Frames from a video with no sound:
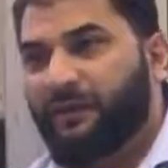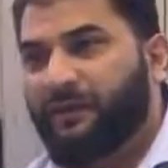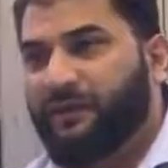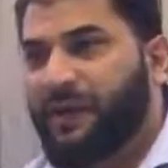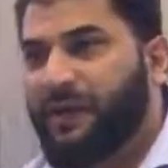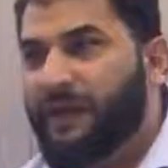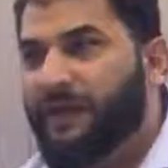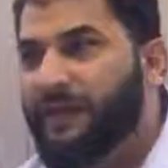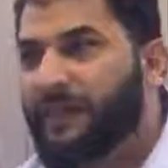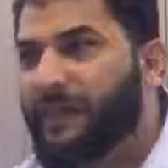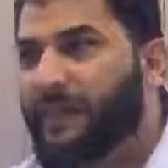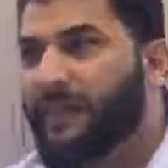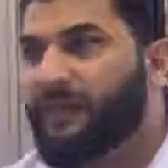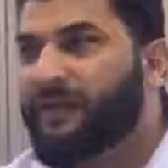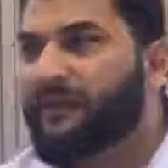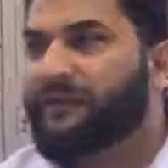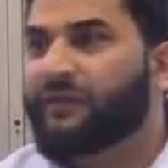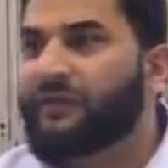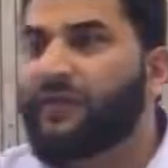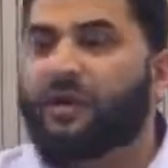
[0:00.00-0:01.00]
Okay?
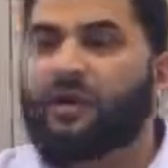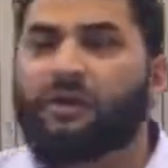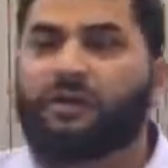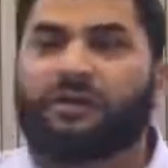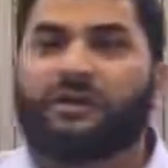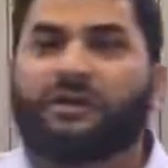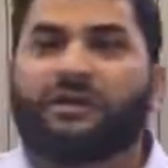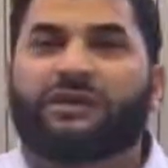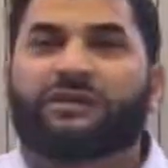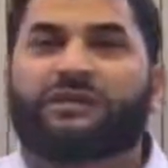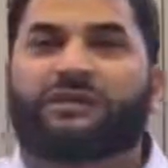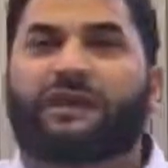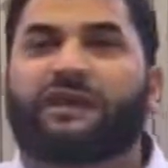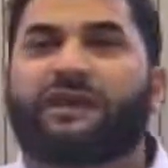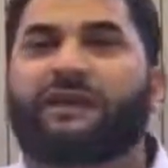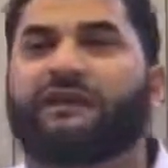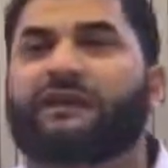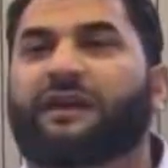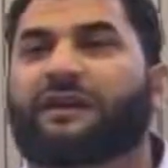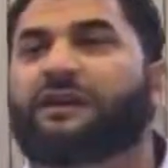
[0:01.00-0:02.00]
So
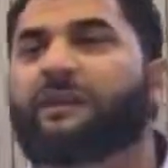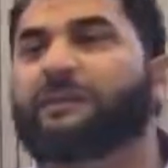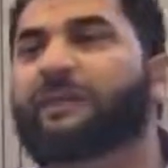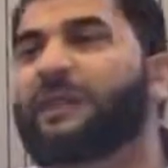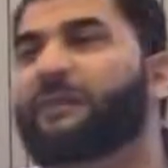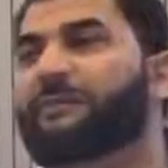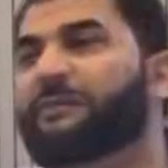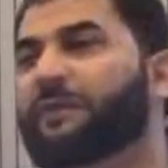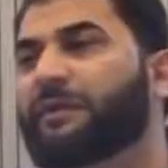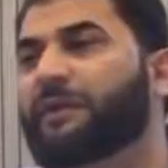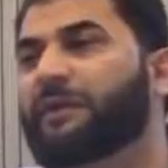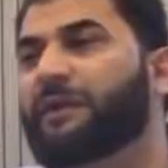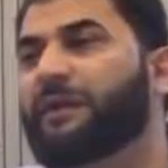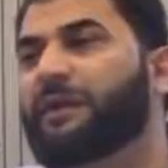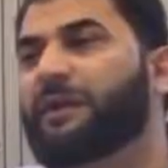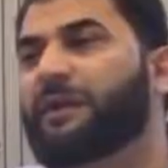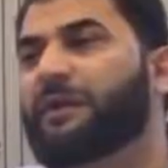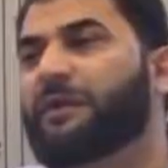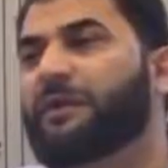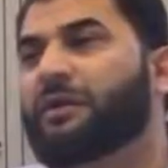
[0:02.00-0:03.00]
these are the people
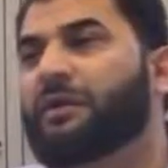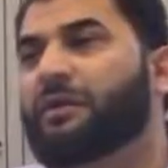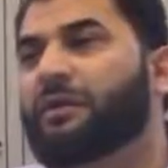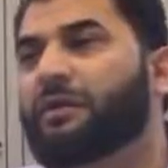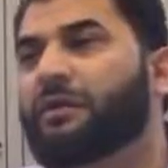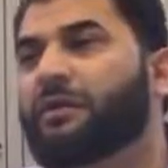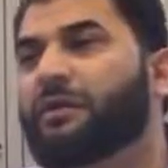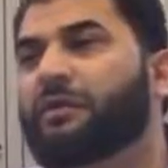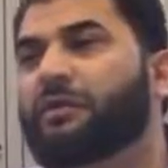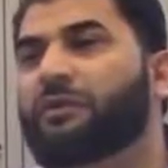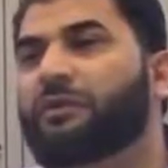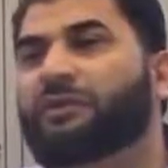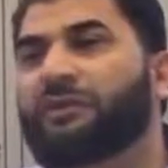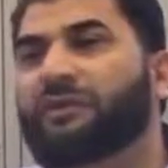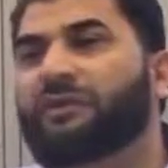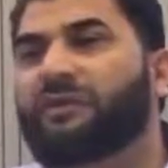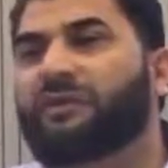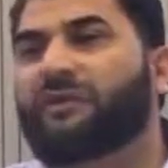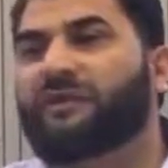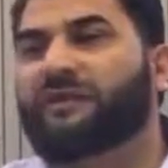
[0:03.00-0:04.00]
who
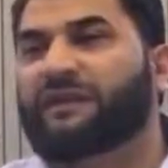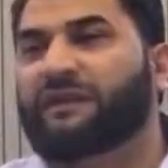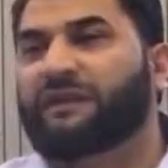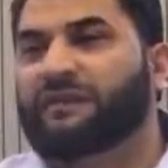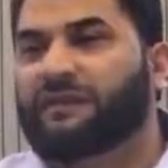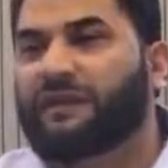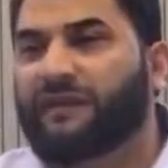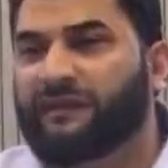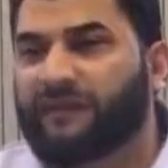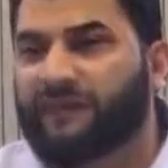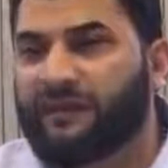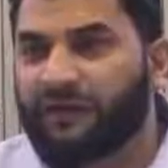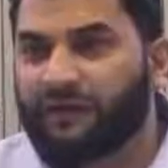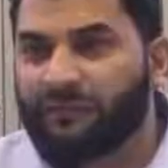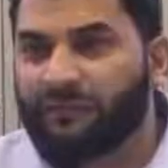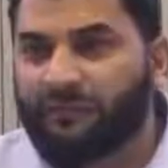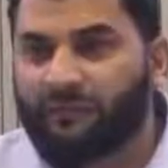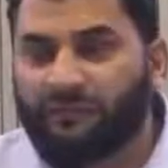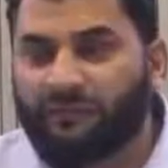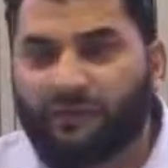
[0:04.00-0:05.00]
the Prophet sallallahu alaihi
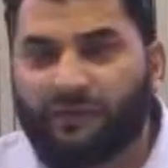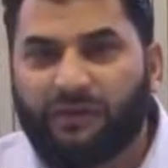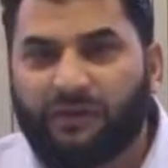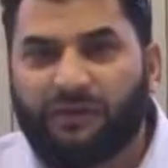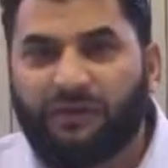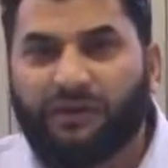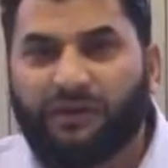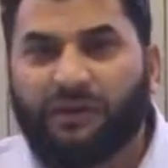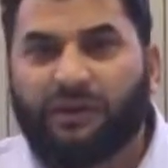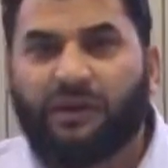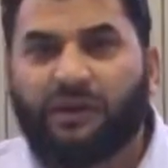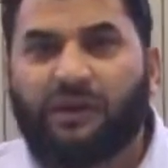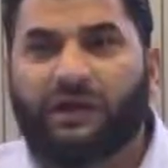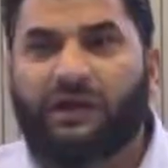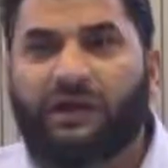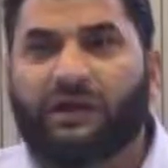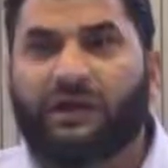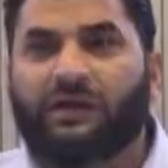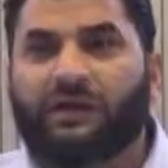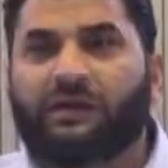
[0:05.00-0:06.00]

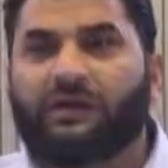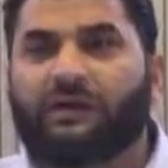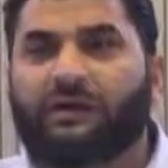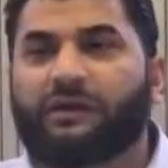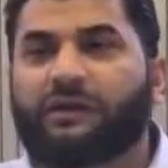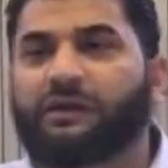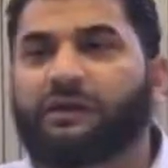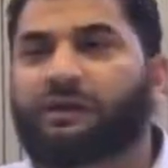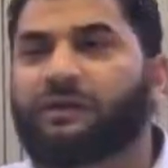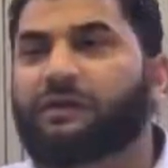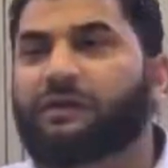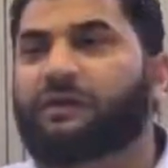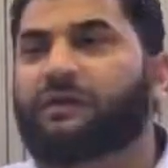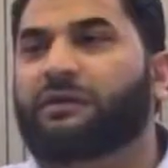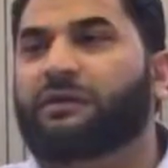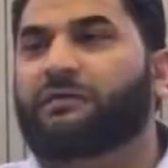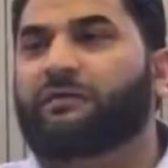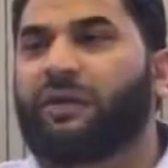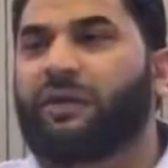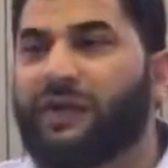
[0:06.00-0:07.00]
wasallam
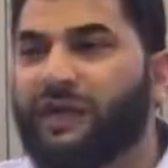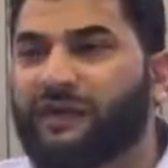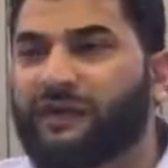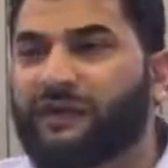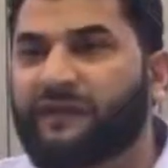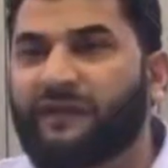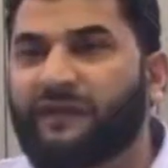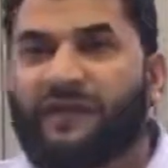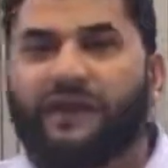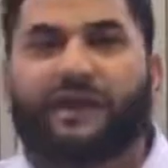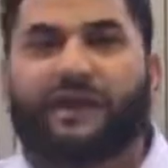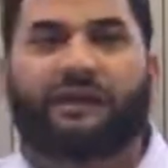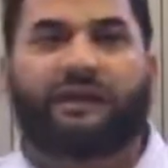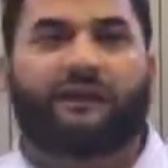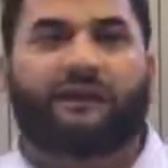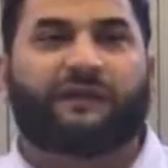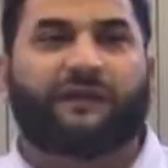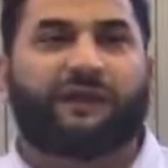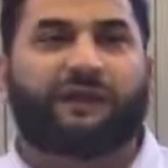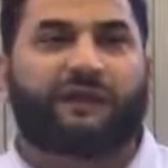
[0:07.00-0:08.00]
praised, and
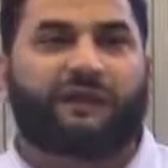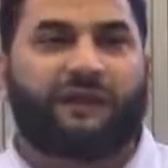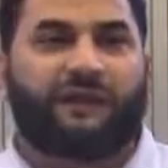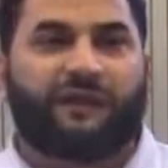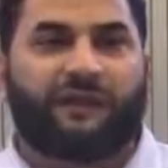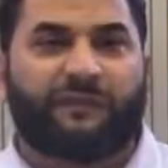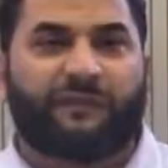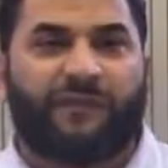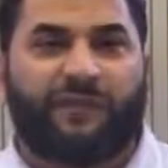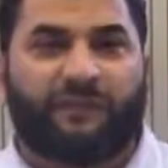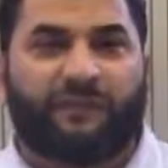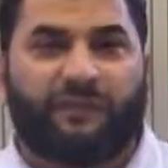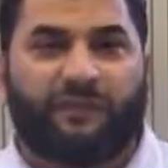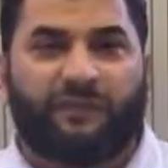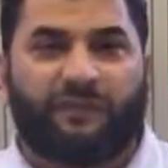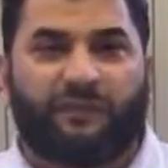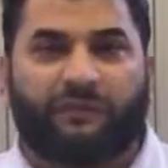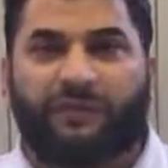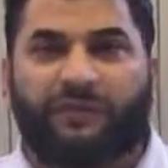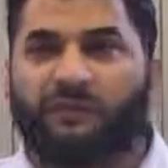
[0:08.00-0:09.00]
he said these
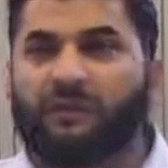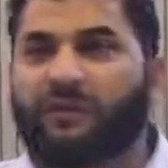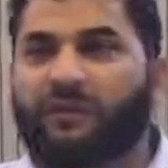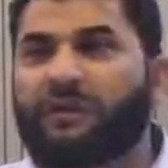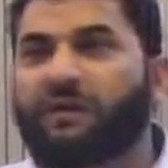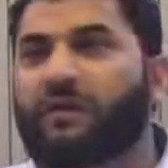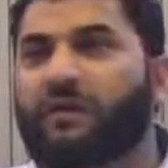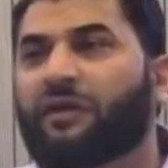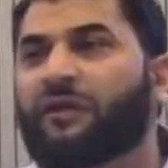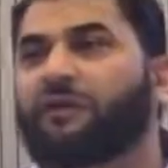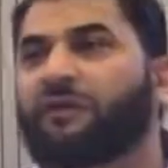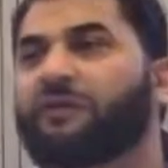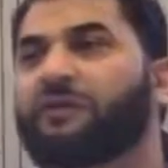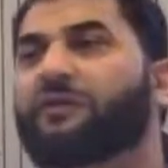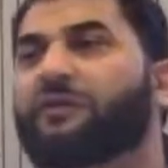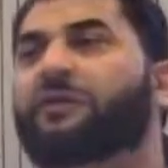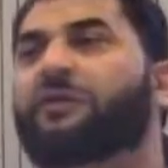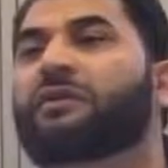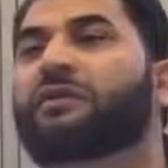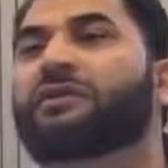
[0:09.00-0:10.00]
people will be of
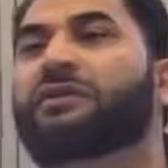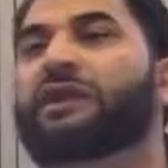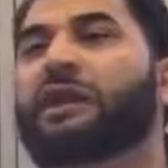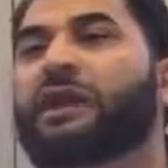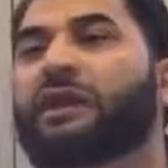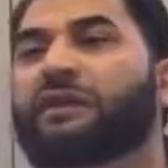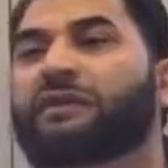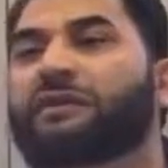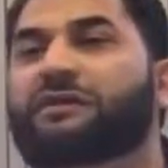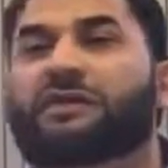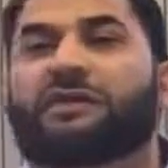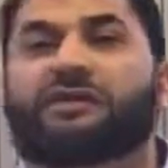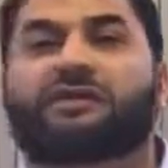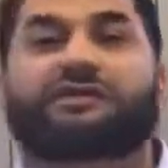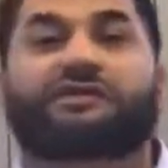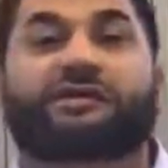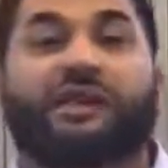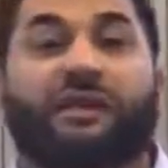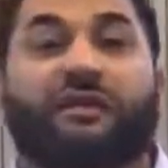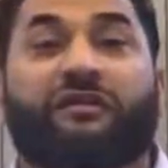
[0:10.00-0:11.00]
good
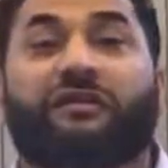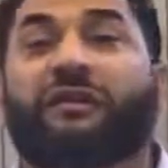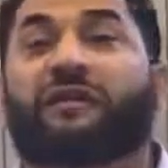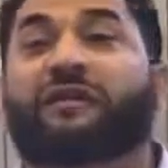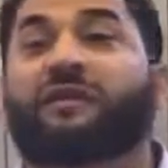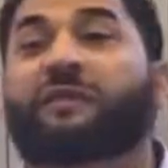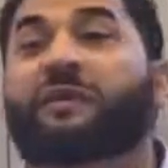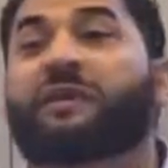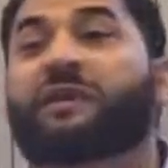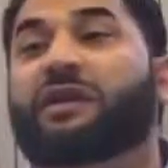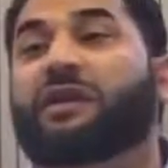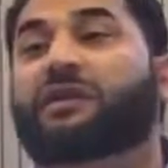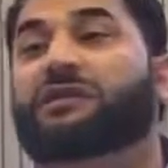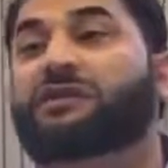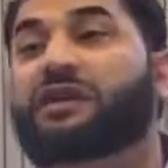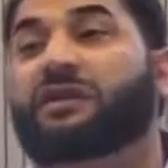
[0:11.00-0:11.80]
character, generally speaking.